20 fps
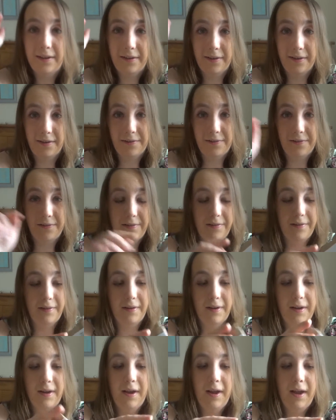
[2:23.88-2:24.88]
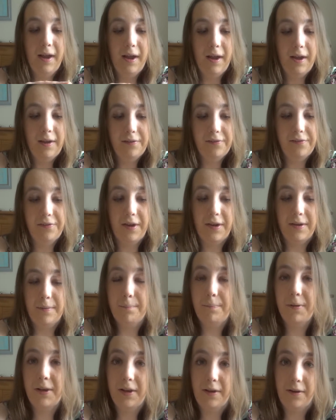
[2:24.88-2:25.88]
Lush
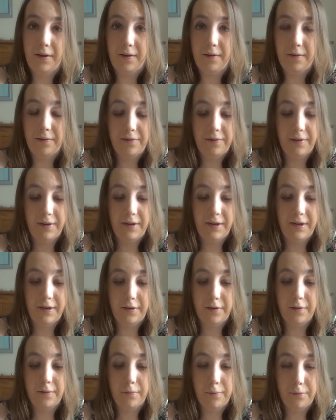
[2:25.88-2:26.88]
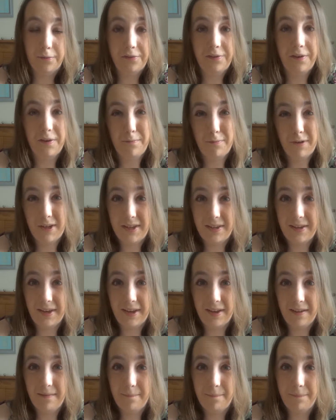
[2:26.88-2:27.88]
site below so you can also read
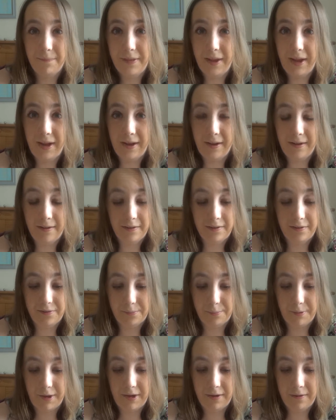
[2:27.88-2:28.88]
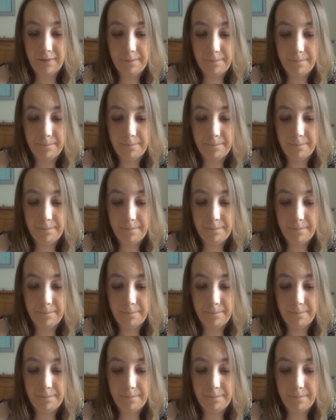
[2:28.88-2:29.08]
it there as well.